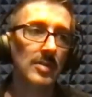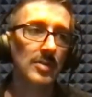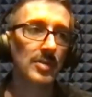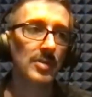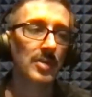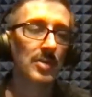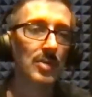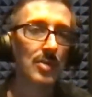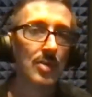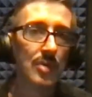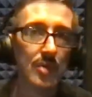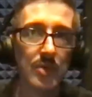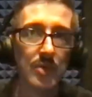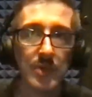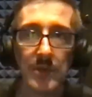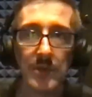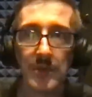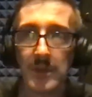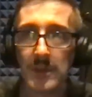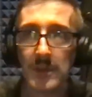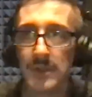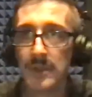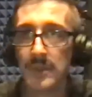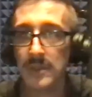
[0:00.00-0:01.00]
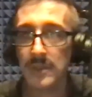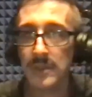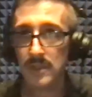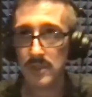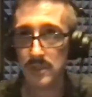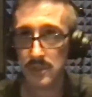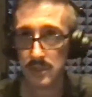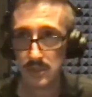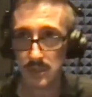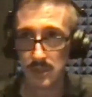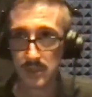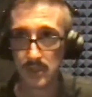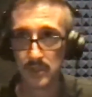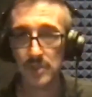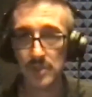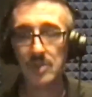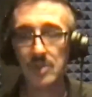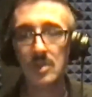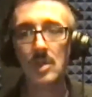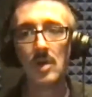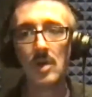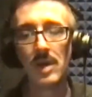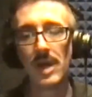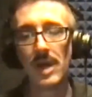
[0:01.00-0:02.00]

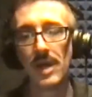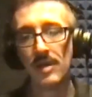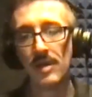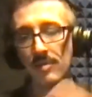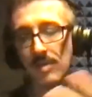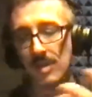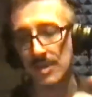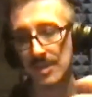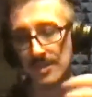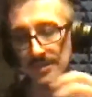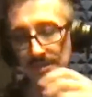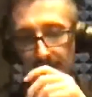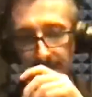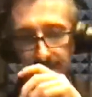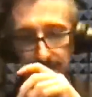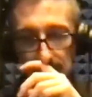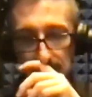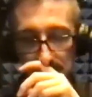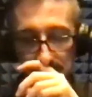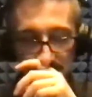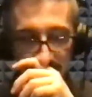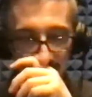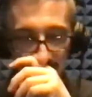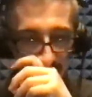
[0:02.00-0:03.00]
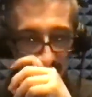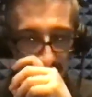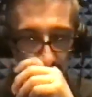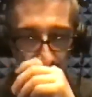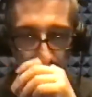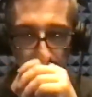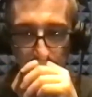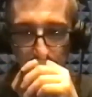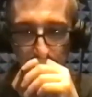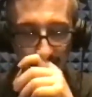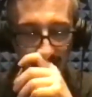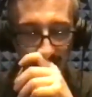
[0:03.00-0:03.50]
you know how to run the technology.